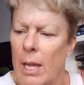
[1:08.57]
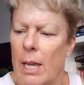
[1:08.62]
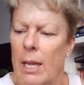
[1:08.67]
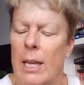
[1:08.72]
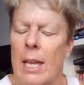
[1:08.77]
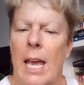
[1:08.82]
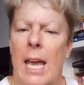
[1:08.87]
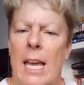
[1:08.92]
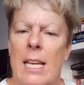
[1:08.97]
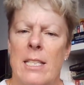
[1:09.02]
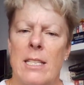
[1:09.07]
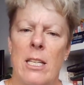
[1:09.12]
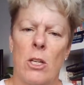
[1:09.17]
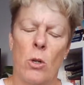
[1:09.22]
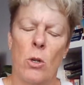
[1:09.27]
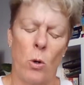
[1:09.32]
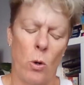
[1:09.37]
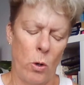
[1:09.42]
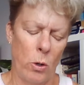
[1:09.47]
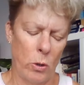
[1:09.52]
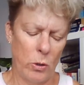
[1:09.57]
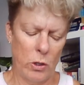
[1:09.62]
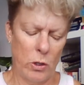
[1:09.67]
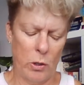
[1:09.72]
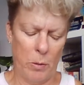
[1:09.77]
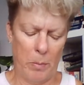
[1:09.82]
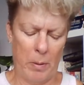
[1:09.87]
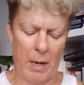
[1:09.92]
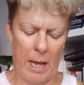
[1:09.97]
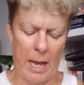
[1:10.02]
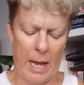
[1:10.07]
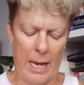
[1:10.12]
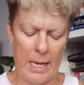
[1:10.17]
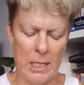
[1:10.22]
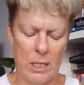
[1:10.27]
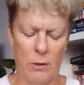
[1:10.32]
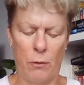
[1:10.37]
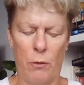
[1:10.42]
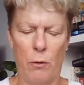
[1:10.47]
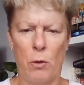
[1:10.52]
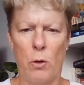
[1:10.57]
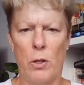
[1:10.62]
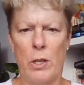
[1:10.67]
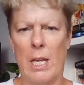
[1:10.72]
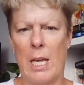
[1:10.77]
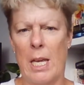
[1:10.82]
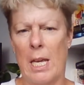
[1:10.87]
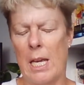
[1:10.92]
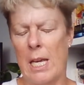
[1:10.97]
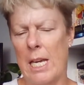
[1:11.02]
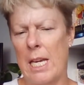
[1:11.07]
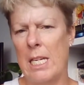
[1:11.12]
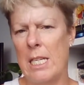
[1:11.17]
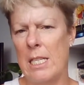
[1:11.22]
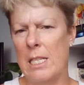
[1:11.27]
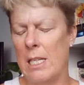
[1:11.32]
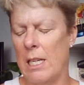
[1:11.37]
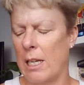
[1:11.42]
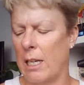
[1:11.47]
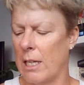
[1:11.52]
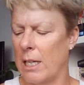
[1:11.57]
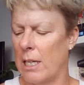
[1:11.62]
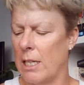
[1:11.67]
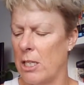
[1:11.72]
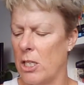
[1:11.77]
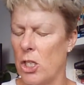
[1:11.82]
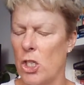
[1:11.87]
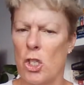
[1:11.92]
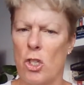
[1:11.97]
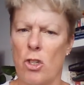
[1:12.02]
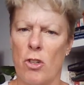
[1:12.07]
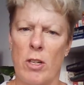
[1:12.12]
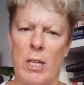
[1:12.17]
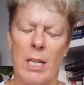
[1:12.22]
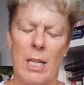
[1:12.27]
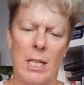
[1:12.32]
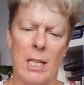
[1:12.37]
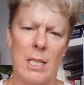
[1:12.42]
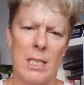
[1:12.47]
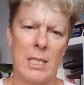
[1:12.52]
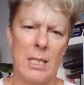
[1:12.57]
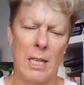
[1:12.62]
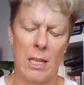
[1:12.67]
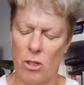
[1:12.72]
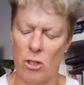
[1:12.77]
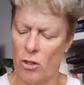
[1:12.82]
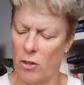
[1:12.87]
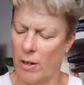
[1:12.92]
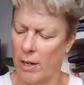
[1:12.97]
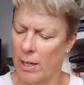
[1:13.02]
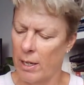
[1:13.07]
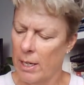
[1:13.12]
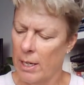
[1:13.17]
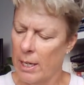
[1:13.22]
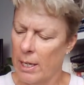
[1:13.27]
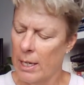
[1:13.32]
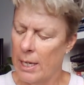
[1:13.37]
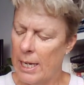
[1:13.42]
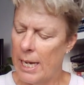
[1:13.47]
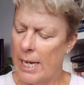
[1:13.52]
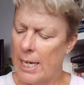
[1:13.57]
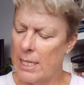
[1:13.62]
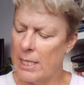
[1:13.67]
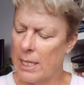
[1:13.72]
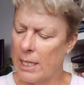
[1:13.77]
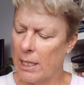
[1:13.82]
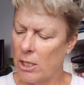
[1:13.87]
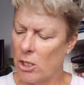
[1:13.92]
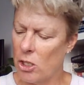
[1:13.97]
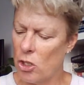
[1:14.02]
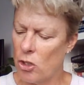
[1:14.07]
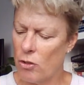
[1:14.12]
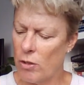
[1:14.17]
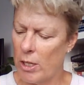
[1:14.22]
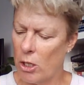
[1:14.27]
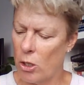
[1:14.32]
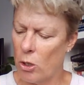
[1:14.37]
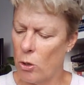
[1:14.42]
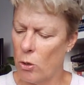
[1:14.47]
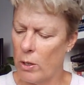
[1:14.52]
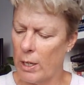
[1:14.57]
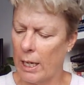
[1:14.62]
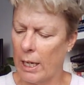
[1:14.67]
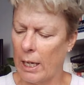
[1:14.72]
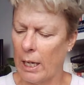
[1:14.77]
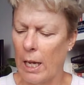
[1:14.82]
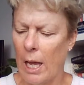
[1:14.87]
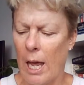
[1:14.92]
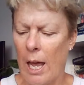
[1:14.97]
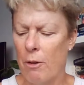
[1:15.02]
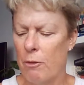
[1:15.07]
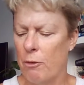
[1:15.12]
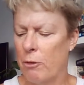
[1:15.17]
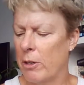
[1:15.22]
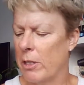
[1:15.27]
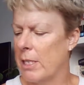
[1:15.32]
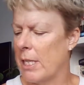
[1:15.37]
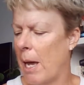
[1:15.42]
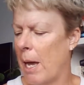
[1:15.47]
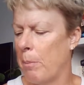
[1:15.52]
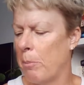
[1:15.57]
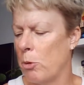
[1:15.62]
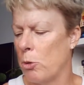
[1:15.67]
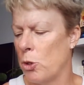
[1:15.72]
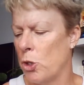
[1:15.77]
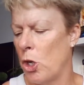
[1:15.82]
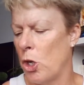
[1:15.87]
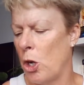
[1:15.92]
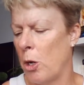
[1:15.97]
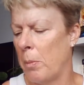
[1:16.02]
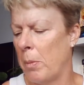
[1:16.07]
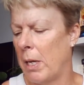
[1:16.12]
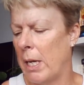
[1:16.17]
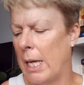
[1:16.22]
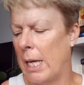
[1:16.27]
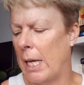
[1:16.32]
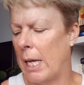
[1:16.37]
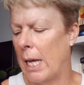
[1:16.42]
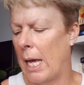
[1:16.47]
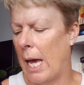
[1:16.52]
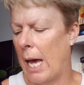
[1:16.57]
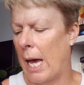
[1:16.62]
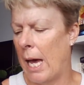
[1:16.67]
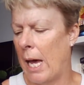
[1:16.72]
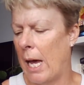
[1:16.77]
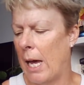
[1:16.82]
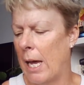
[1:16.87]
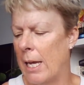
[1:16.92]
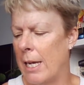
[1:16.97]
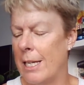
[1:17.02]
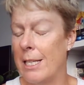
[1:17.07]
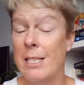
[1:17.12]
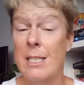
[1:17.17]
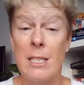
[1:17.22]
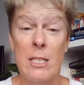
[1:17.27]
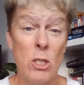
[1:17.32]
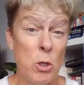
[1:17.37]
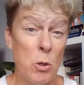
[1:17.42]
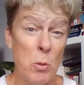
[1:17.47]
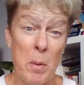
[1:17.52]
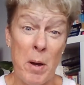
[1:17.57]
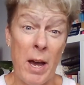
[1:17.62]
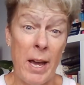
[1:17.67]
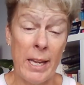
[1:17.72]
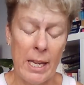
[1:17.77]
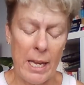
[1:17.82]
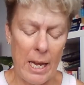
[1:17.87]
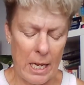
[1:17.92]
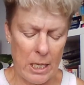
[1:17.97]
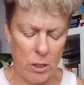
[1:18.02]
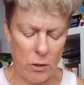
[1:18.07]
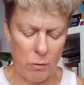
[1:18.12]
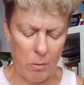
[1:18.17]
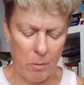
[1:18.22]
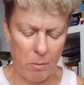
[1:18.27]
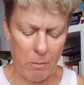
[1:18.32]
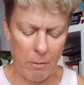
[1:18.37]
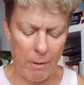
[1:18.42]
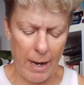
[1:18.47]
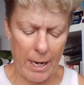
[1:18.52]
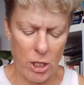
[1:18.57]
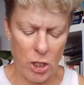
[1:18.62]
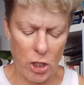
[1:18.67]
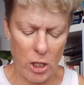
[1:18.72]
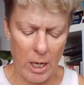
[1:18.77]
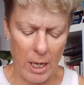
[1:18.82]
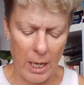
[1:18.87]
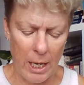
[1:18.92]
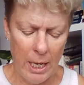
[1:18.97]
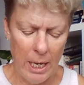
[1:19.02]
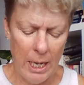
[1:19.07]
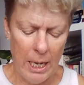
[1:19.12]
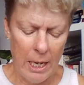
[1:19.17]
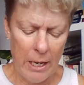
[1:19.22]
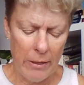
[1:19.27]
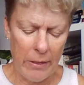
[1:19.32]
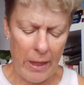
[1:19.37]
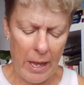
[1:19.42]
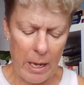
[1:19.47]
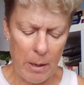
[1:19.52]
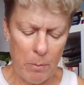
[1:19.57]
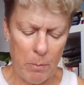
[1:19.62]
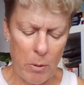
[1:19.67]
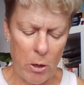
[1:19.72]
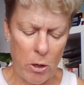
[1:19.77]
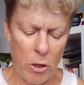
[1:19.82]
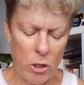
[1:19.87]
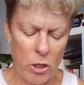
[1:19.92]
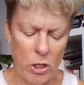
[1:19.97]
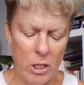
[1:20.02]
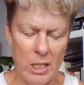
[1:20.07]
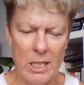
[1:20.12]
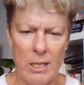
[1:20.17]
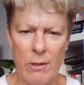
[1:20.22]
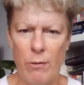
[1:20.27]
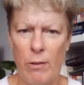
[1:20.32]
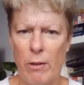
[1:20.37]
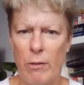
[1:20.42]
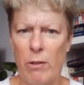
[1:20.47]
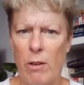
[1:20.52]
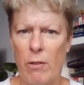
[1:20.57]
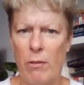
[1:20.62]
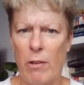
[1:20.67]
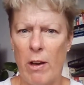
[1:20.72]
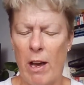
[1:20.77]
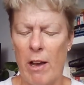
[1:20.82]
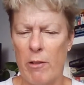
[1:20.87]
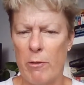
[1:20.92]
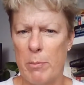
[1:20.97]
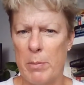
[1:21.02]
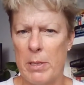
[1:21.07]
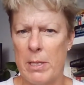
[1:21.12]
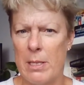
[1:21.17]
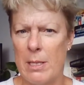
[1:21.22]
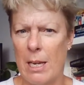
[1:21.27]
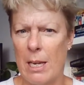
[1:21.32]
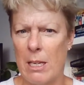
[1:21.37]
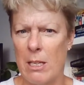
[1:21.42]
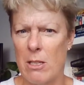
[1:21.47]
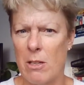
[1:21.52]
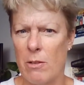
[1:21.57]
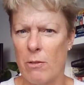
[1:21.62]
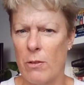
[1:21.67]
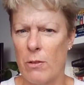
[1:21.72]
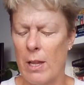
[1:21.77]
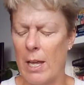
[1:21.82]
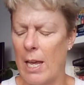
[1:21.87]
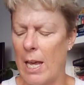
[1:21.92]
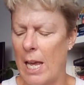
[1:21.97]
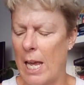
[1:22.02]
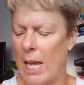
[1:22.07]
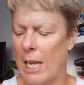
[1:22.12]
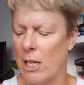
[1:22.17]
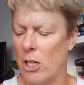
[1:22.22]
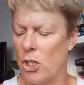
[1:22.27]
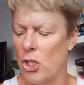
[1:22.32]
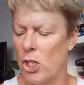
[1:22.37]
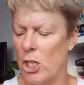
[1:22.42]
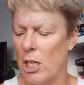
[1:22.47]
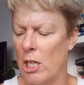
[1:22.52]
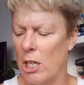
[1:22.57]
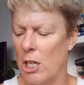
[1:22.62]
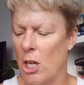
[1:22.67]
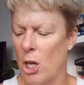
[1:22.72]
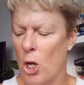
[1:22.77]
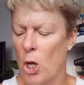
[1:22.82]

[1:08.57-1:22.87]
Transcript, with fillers: gas and oil supplies for their heating and industry, et cetera. Heating industry, cooking. For example, Germany uh, is still buying gas from Russia. They purchase fifty-five percent of their energy